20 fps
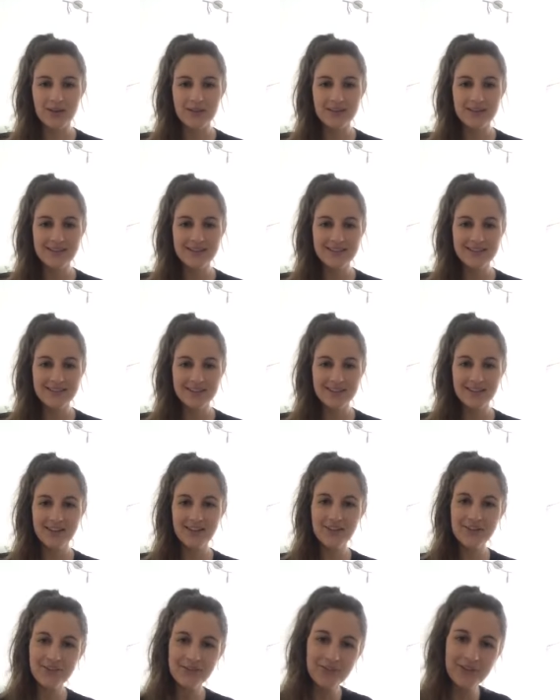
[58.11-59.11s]
his
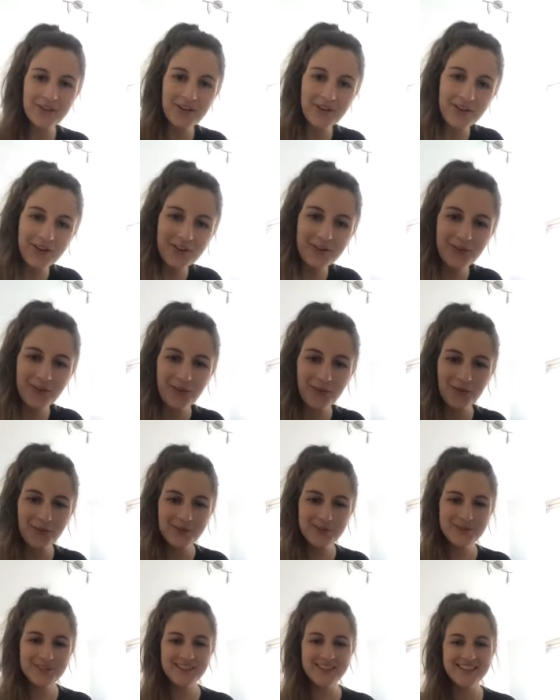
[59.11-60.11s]
video
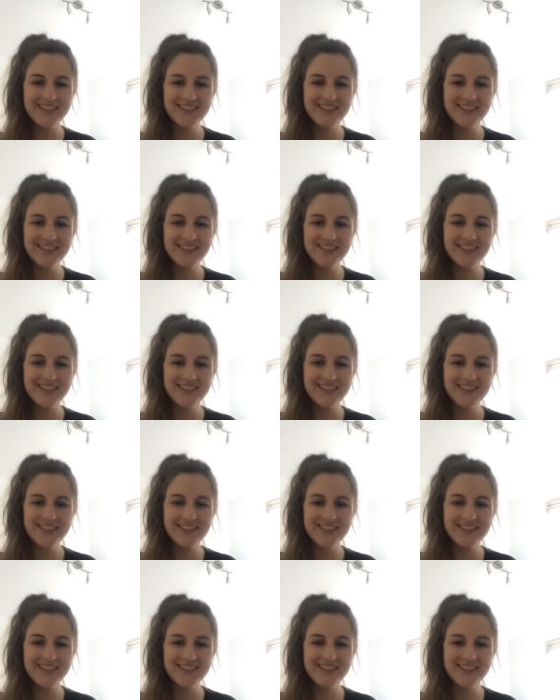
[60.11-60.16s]
calls.